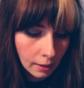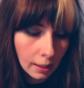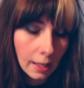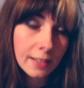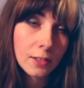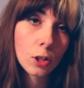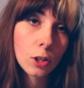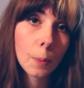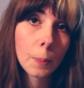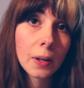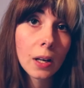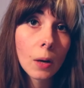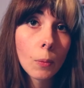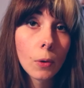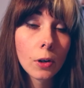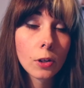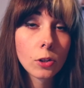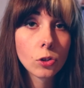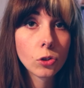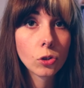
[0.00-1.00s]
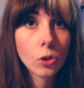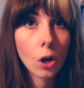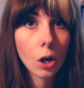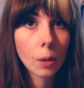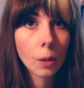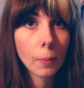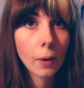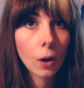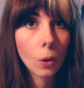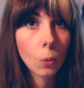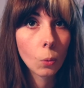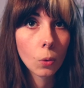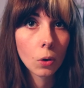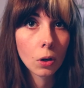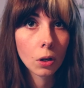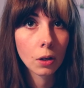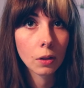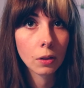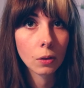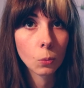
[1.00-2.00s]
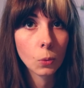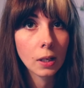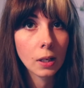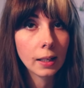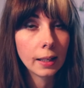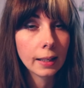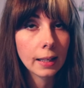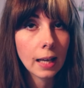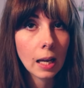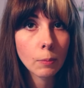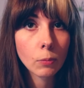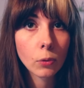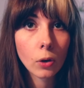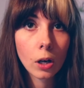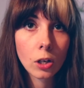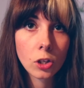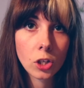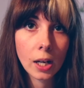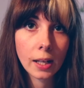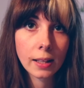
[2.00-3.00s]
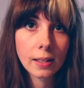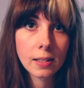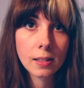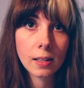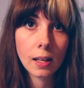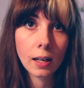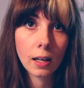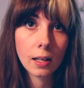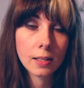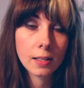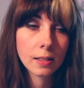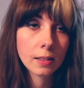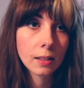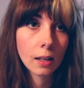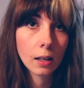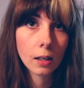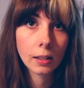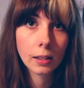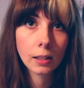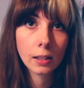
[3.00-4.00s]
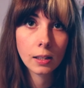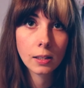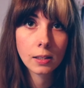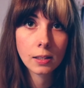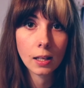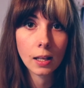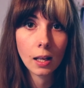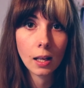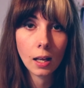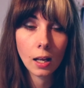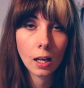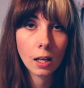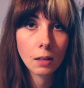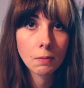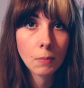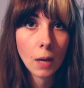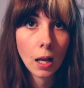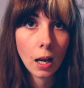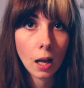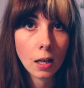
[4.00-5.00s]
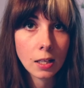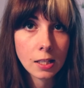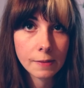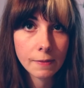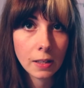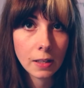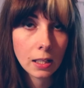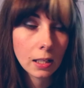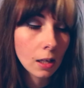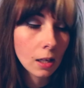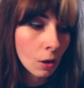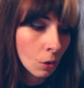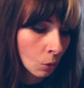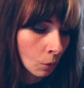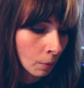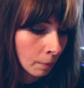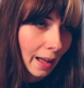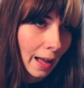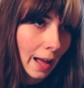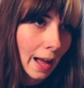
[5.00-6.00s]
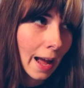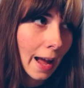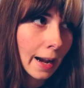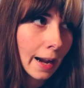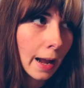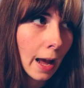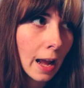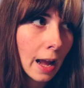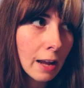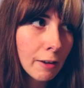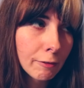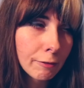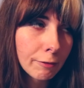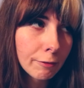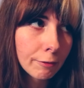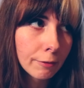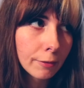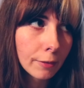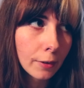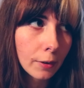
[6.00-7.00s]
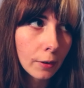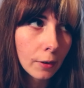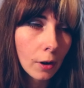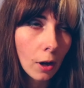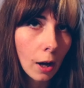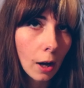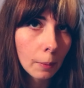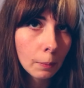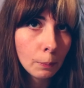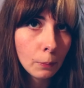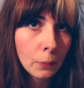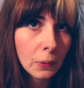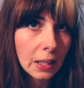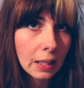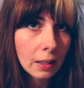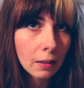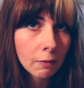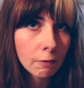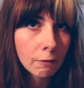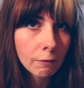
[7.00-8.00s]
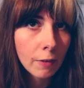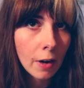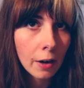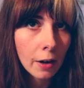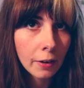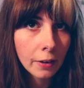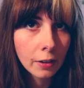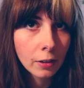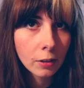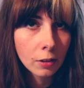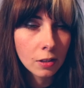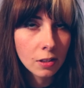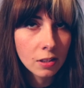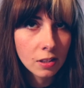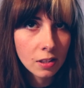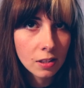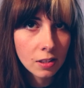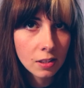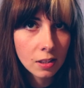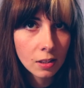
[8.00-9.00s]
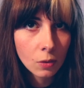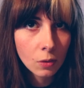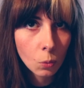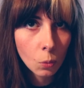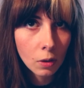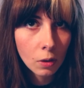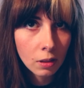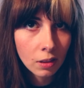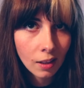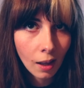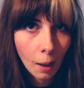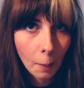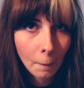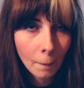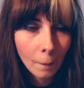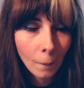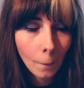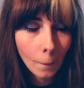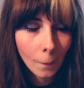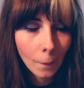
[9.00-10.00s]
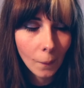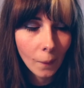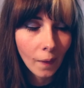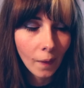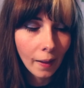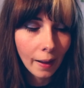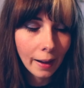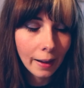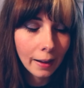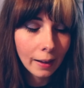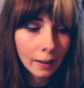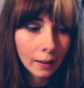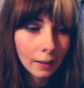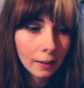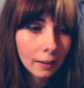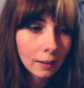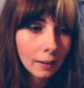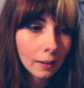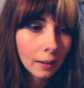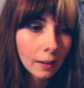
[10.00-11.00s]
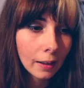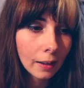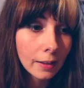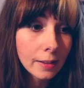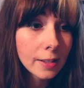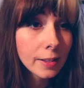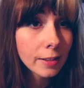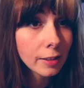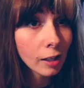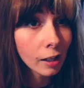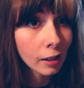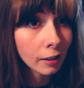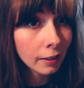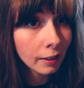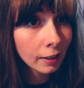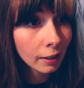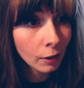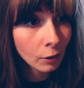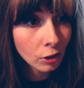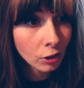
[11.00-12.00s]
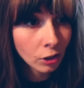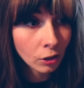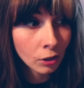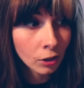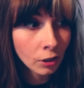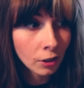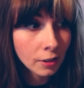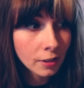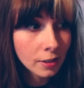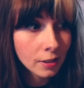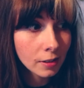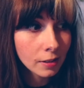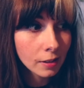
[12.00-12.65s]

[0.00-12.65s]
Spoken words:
last topic I wanted to talk about were the weekly game projects that I started in my last video, and I have not been very consistent with them. Like, it started out good,